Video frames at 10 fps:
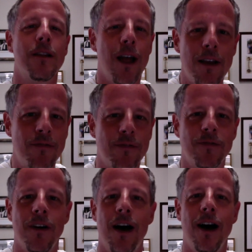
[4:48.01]
Life
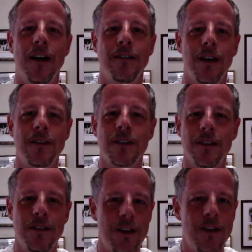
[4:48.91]
does
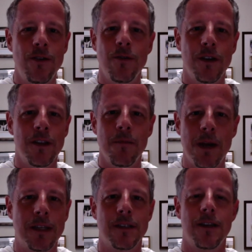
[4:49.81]
continue in the
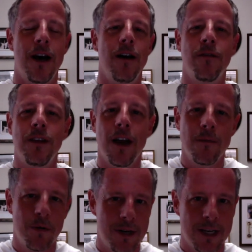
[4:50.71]
midst of the
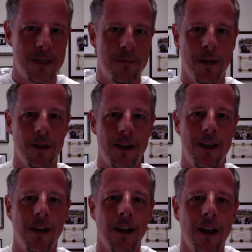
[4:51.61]

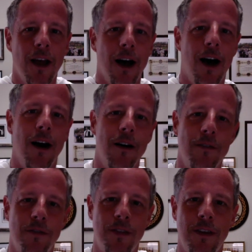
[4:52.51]
unpredictability of
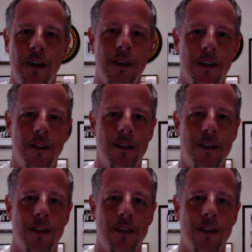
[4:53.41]
the